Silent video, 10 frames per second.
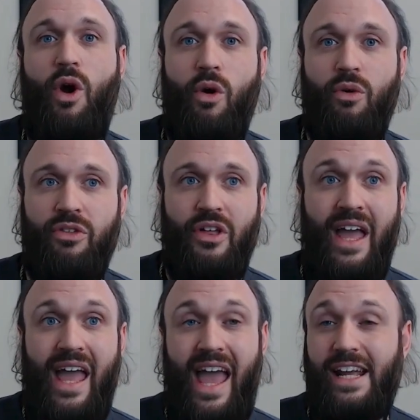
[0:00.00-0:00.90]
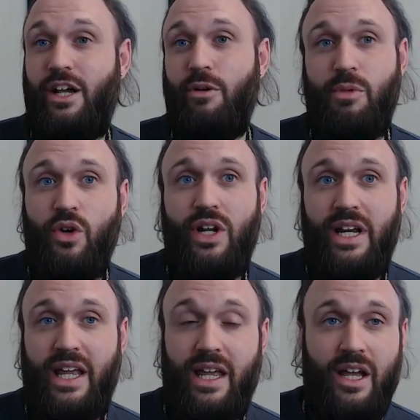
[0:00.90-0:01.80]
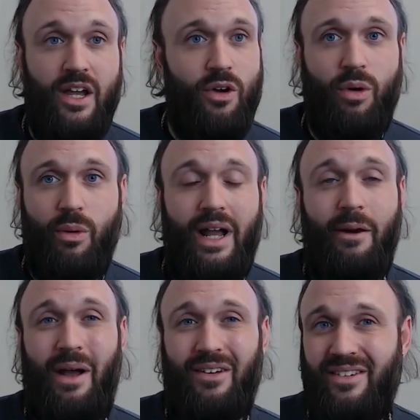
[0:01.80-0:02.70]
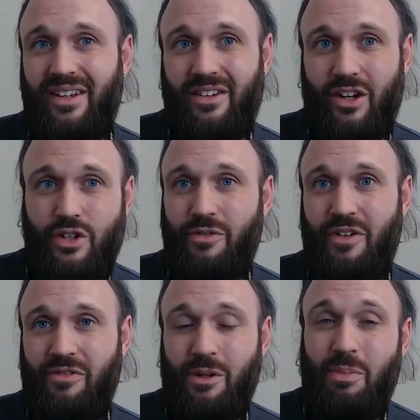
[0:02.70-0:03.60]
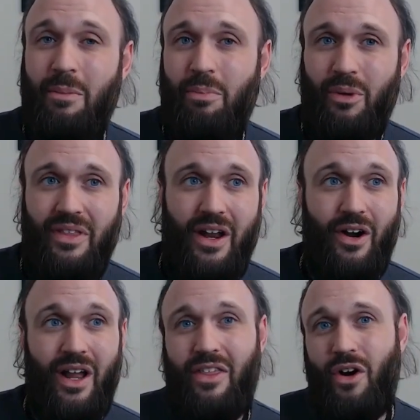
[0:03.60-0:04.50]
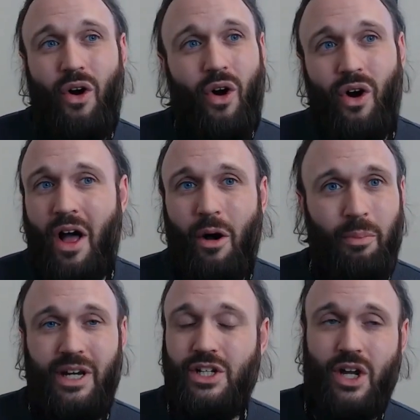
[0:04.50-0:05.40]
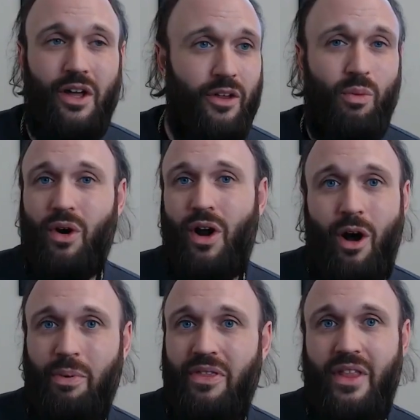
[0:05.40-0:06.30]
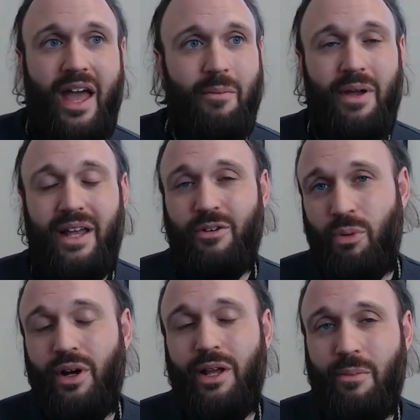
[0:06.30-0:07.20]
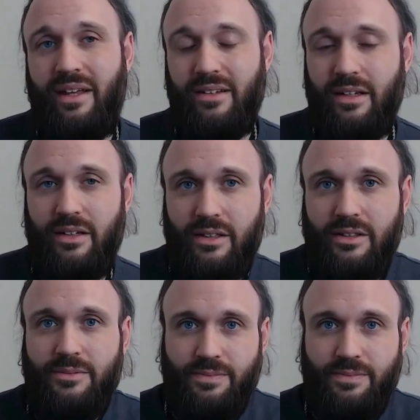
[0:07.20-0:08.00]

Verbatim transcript: of growth and a community where we got about 650 people in there and they're all helping each other. We're helping them. It's pretty amazing.